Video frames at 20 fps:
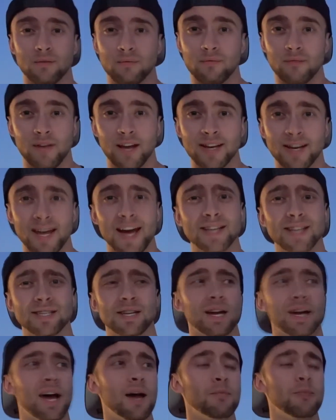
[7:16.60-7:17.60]

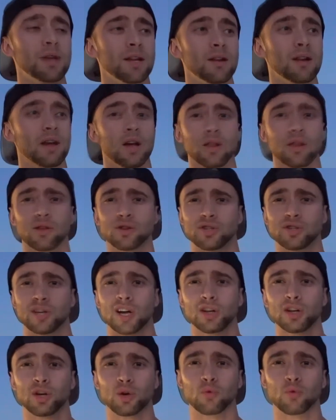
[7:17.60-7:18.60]
fantastic. I mean, there's
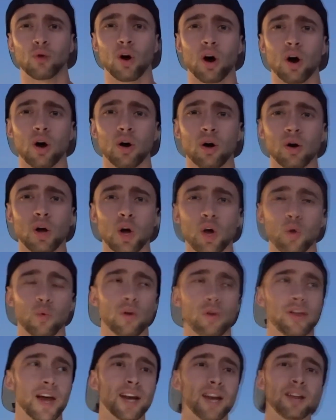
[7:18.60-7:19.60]
nothing wrong
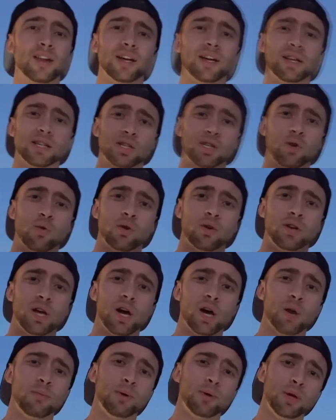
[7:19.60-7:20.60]
with anything that's going to
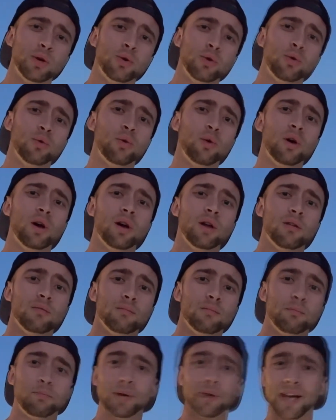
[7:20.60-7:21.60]
help you
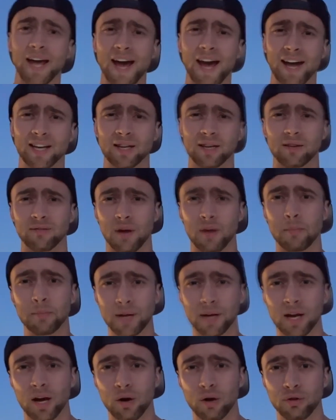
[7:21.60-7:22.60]
be active and
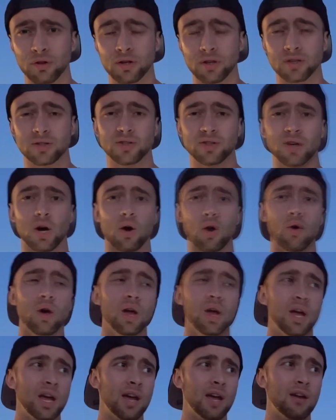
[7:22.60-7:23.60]
be healthier. So
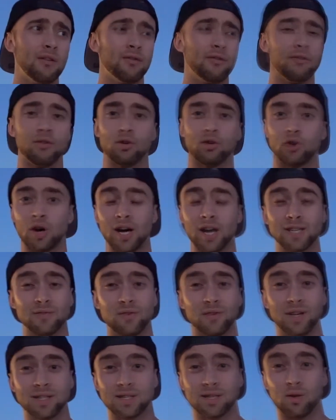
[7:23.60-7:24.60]
if
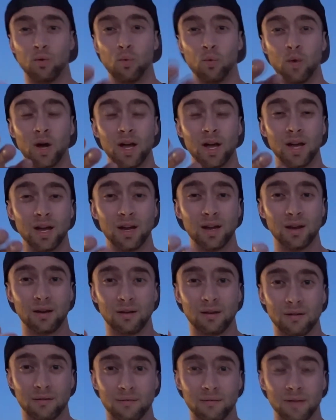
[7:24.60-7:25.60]
CrossFit's the way
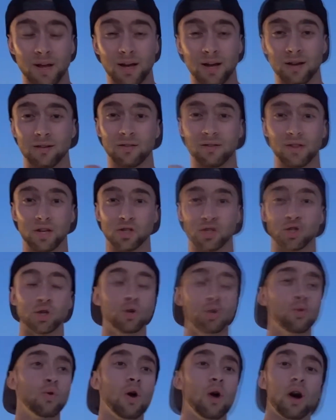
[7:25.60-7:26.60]
like that
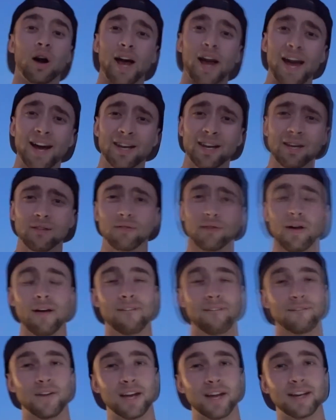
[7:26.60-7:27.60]
you are active,
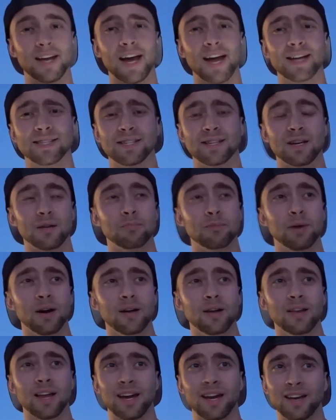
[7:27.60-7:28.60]
fantastic.
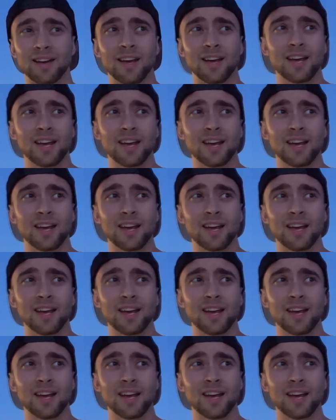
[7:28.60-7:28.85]
But like,